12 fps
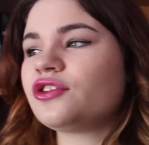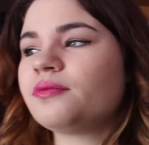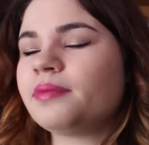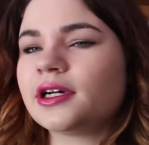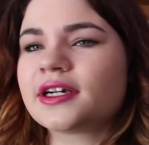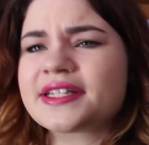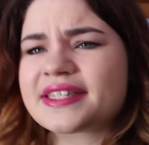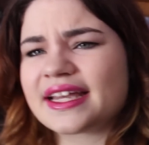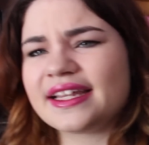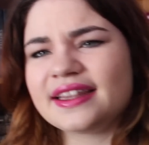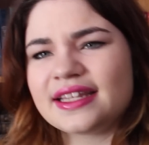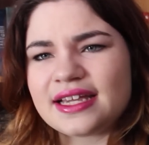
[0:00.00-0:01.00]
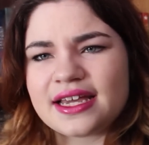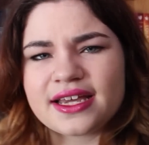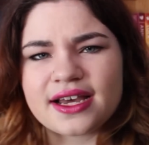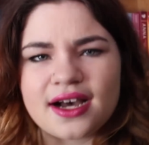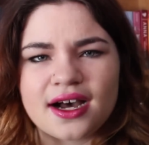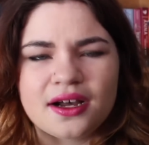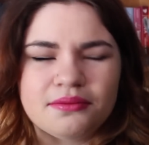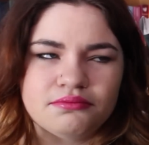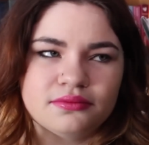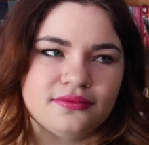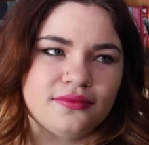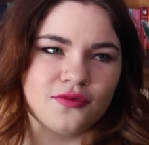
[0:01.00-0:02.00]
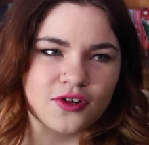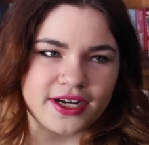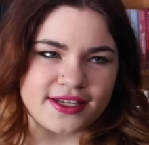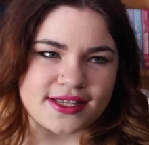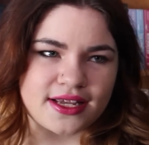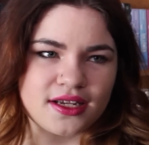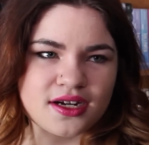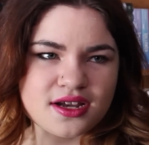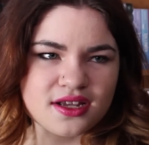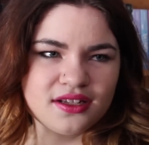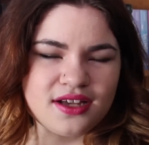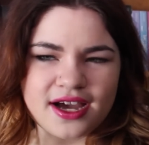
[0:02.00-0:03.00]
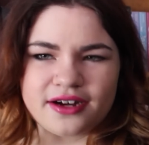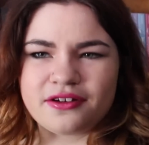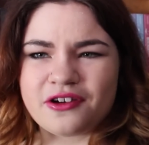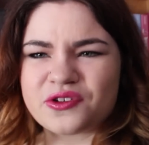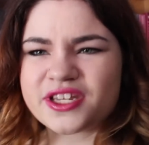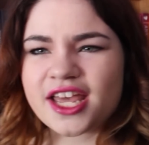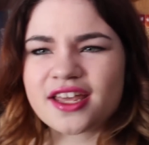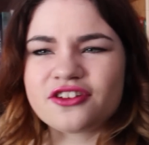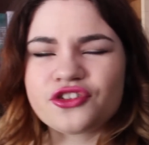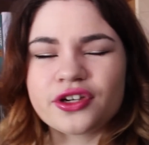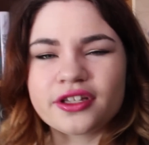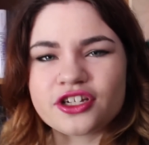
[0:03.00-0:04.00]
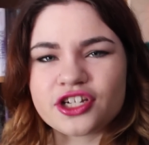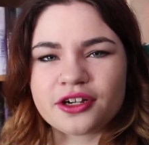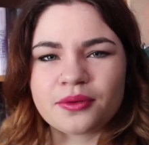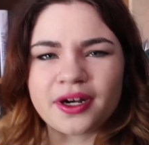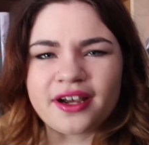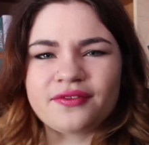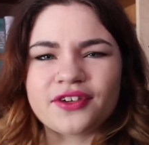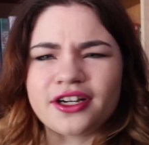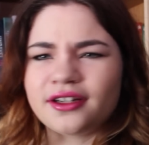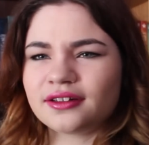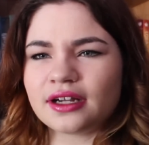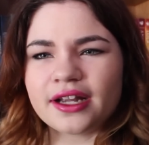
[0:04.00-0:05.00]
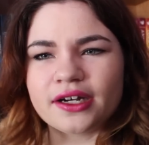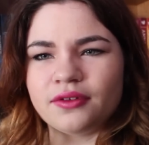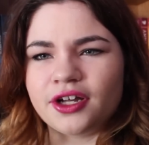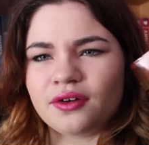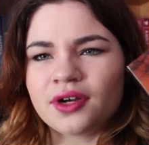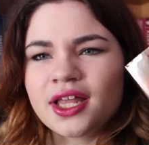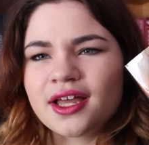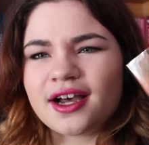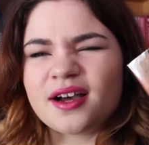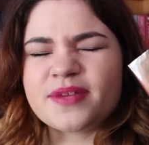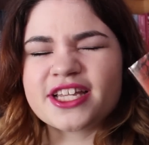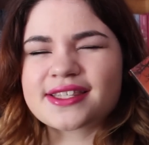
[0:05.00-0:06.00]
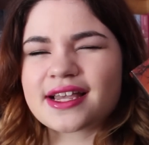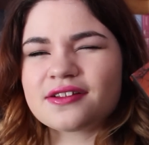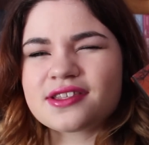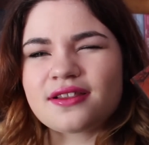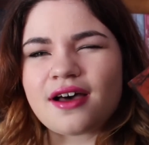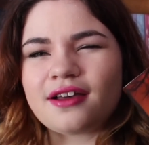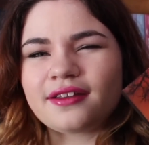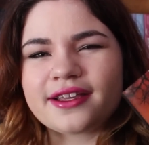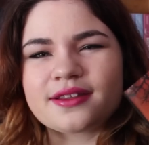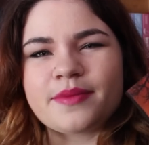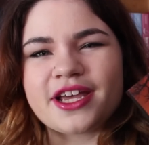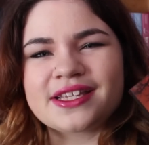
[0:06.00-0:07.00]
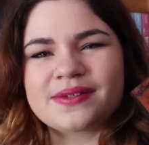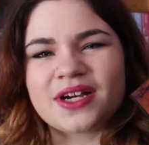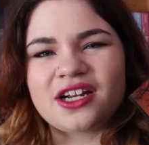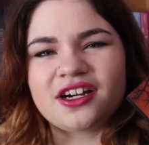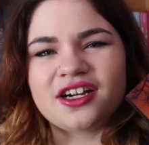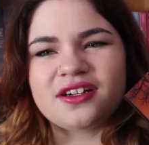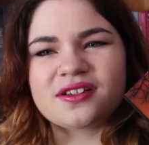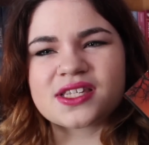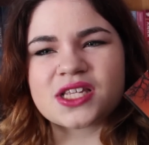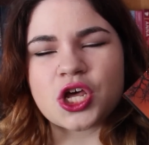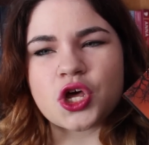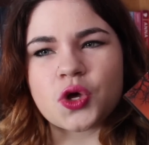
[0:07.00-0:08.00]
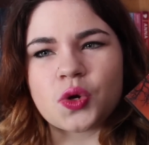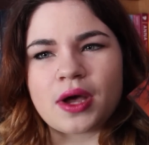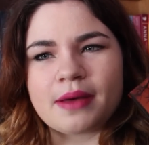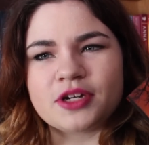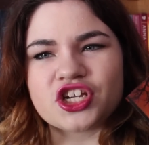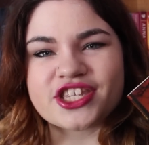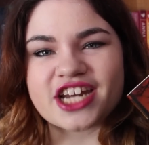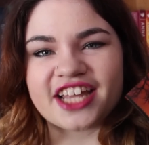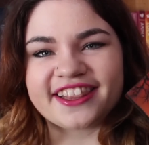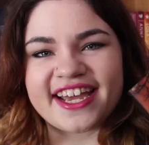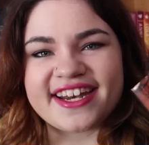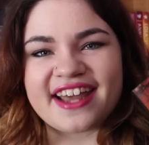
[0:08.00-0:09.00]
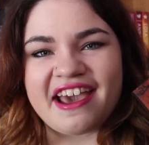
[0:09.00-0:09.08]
two books in the, um, what is it? I don't know, Taken trilogy or whatever. I don't know. Um, it sounds a lot like The Maze Runner, so I'm just not that